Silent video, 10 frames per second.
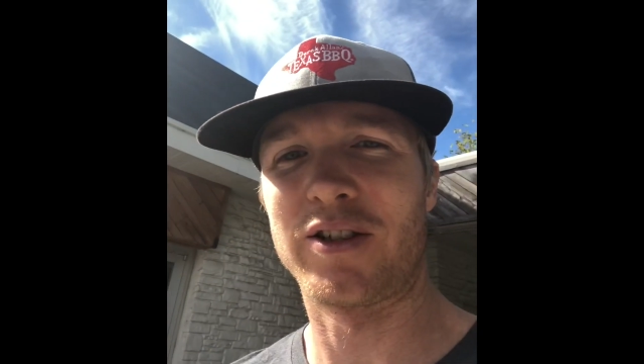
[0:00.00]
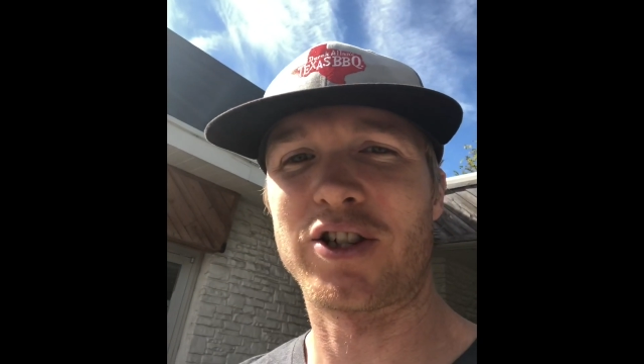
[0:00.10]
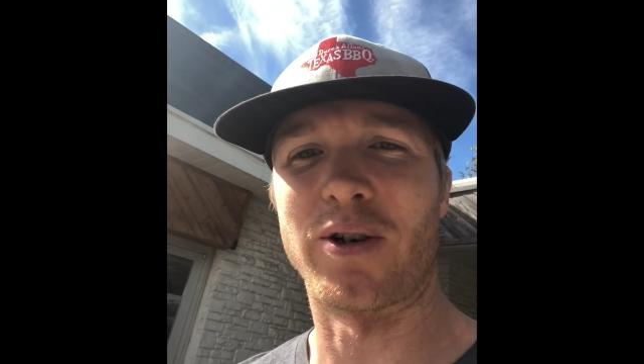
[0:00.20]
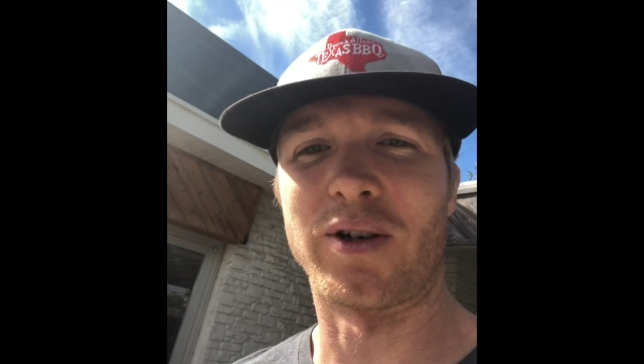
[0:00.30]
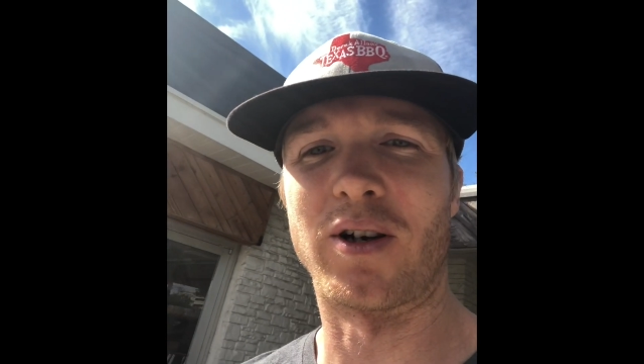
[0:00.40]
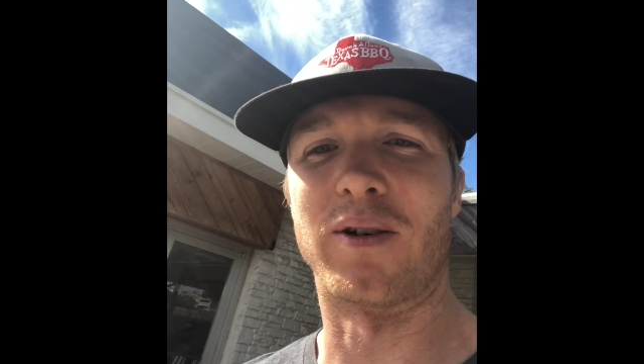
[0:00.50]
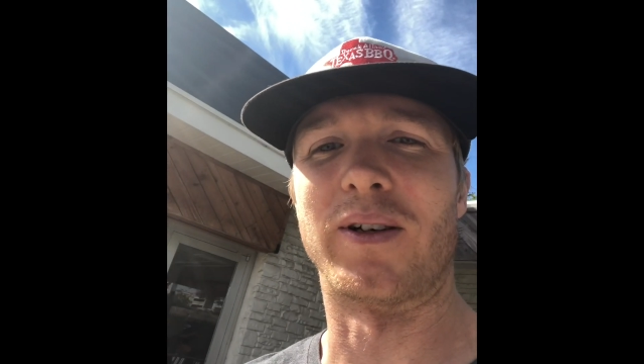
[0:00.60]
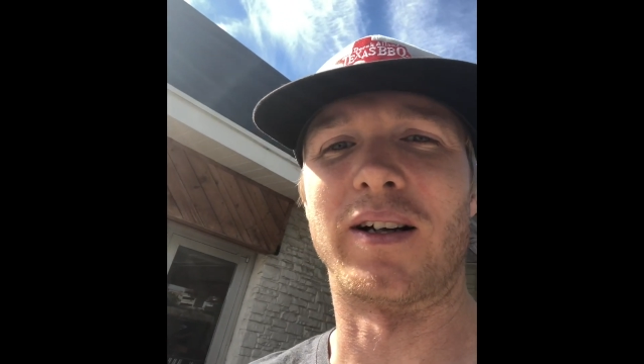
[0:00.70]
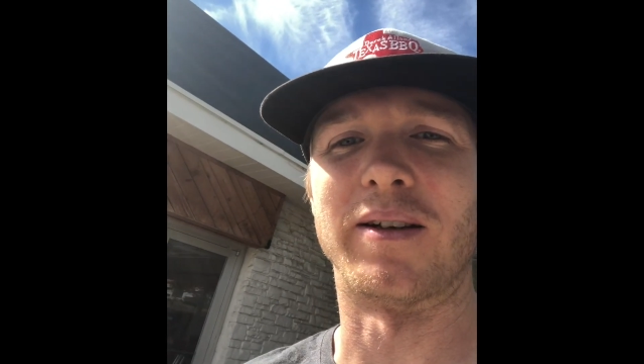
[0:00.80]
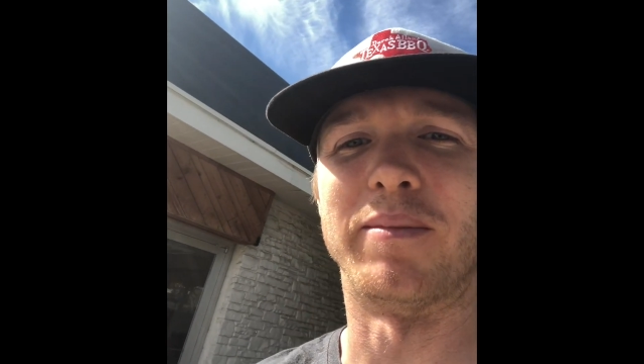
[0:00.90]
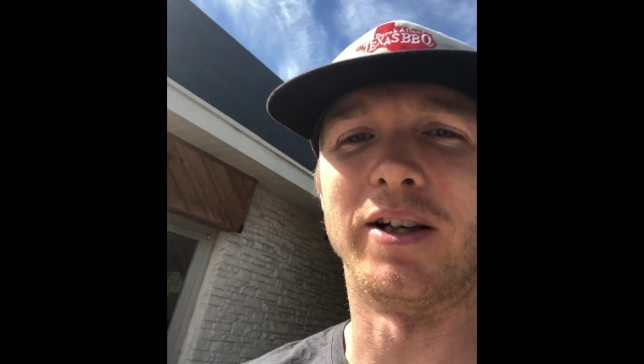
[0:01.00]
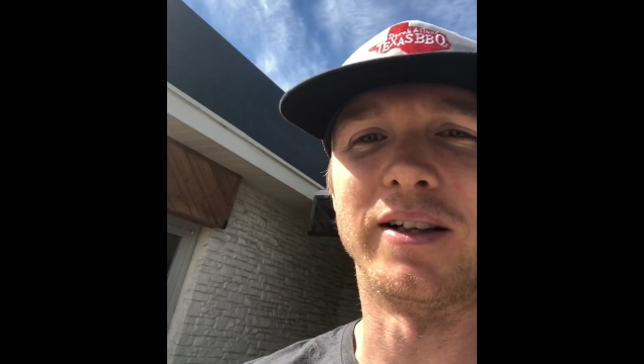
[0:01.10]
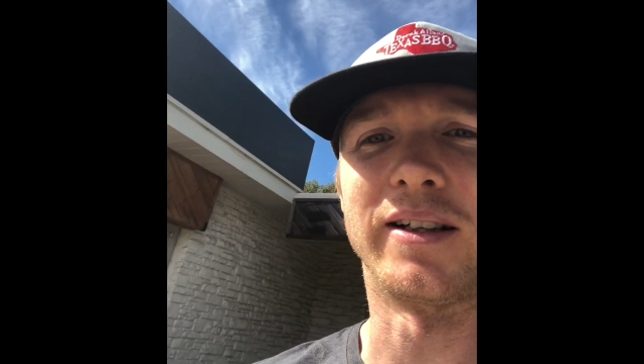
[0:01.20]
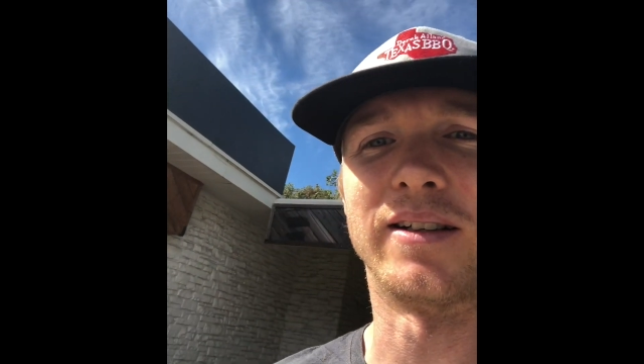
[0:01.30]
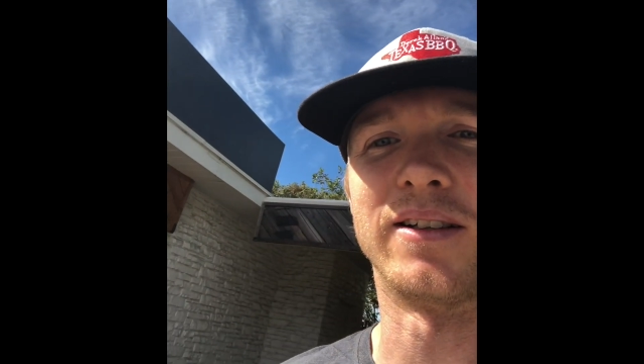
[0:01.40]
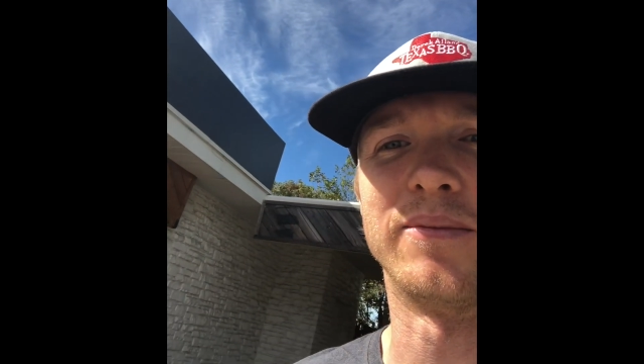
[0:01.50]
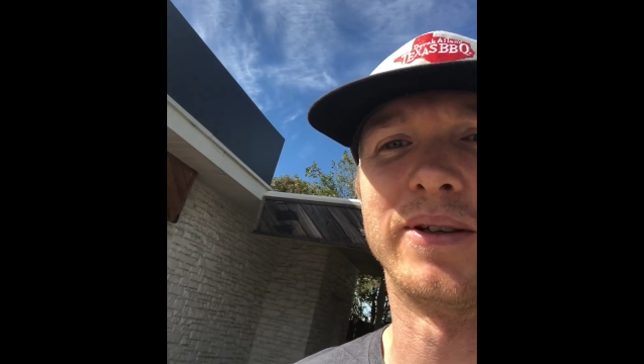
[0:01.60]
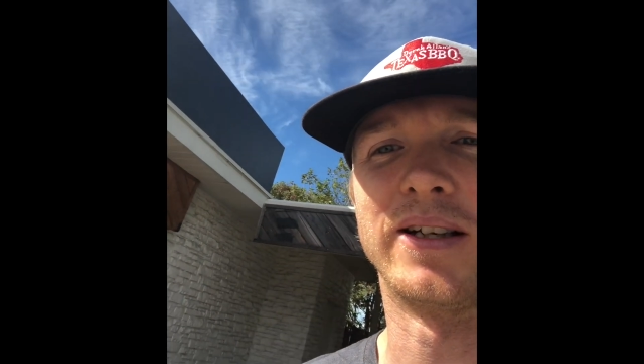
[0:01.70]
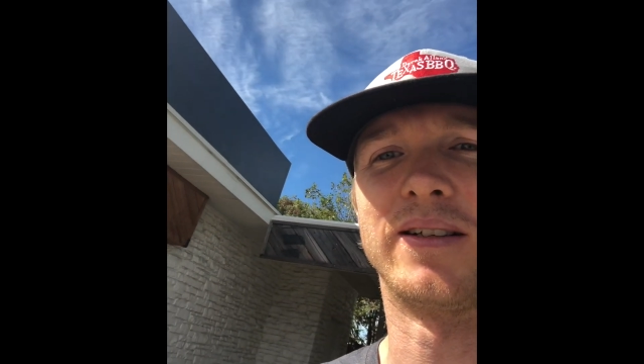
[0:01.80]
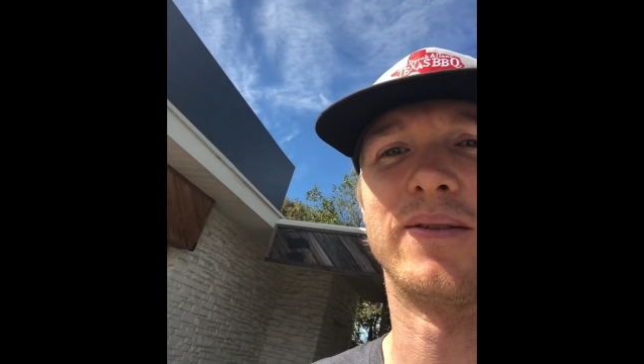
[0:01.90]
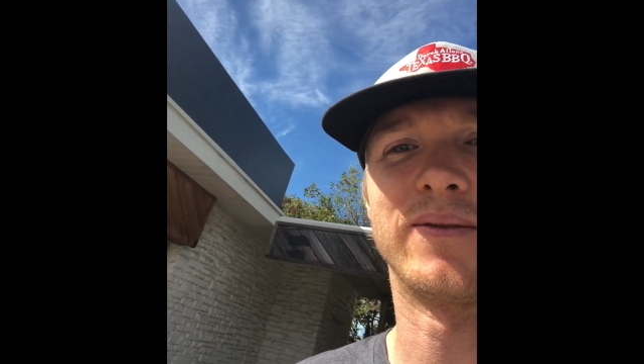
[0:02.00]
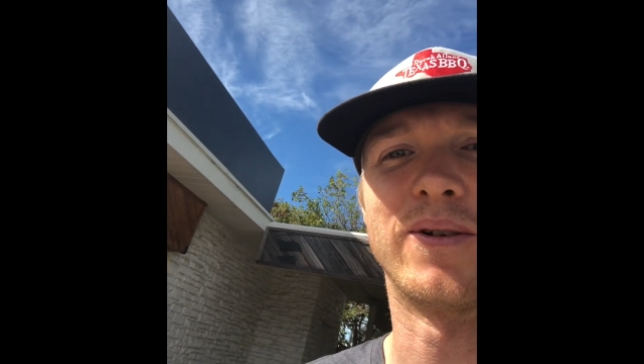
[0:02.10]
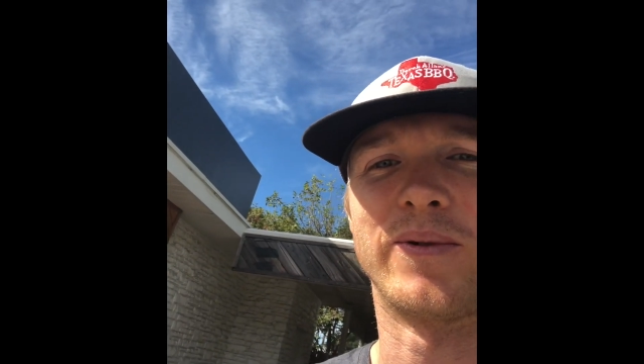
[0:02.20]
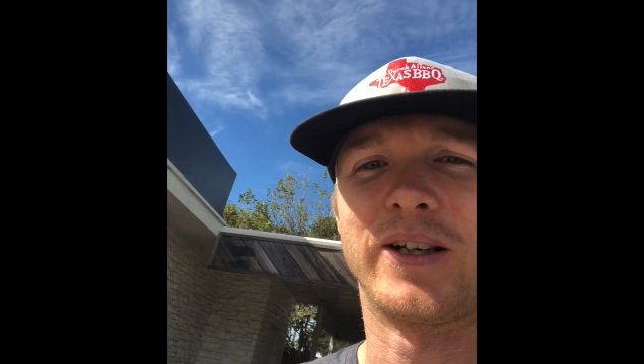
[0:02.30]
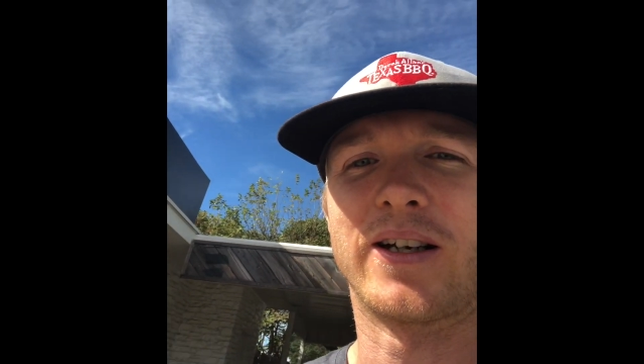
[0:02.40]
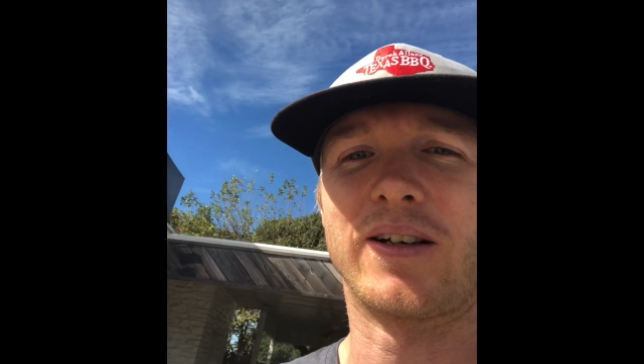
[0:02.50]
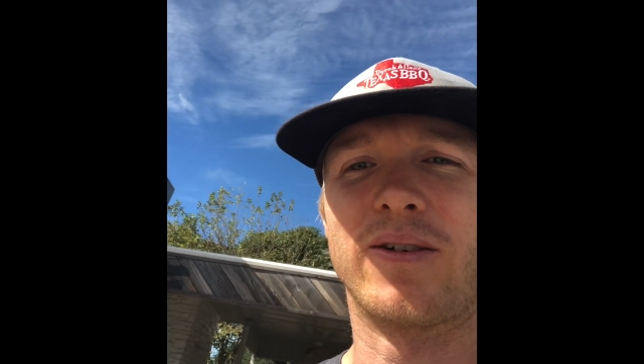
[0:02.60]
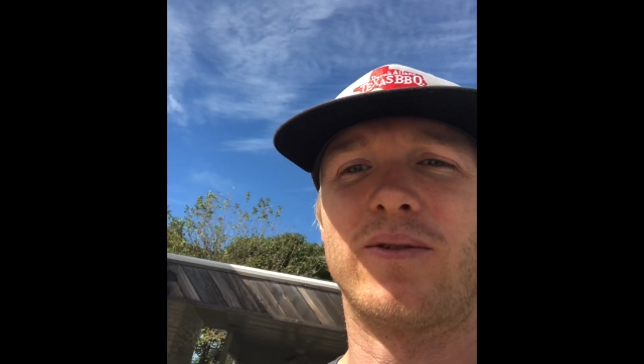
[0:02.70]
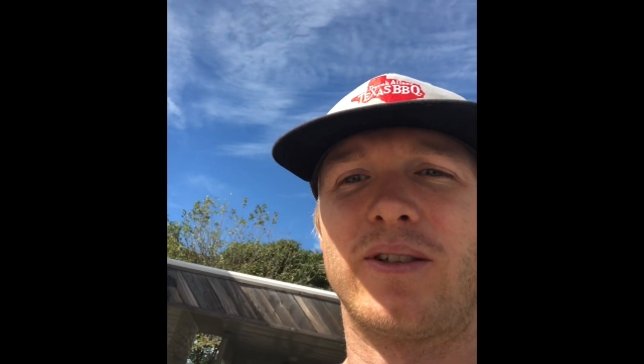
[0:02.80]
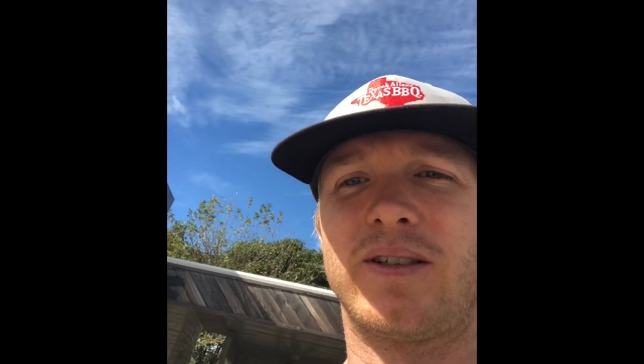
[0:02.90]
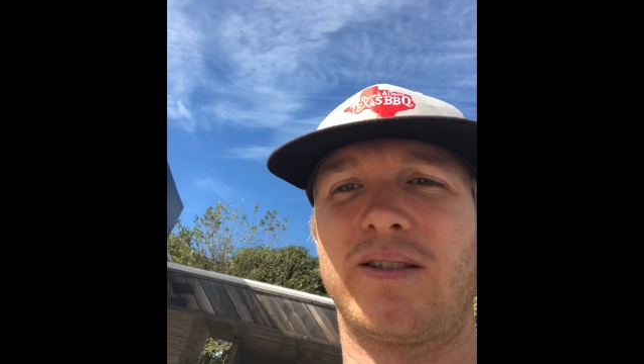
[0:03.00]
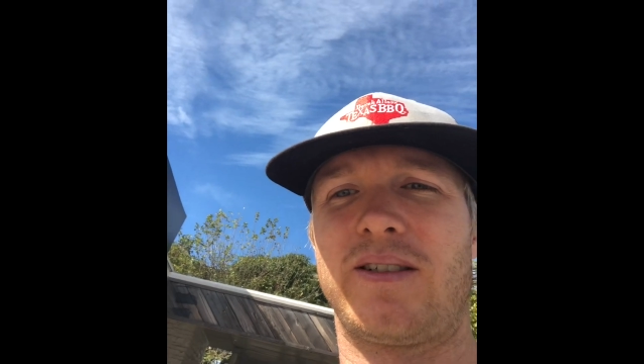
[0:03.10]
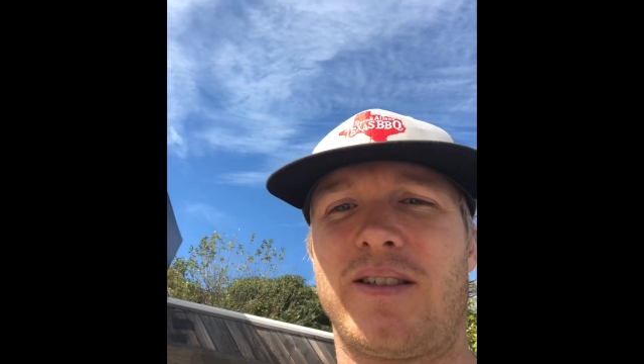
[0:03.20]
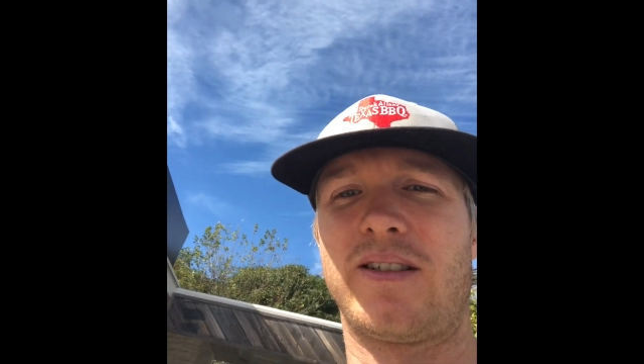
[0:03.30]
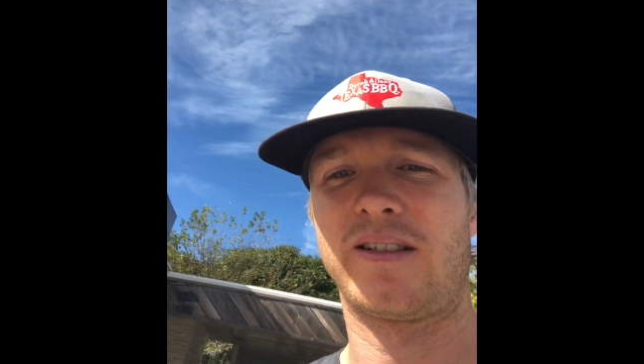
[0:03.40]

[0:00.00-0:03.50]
Show you all around the building a little bit, what we got going on.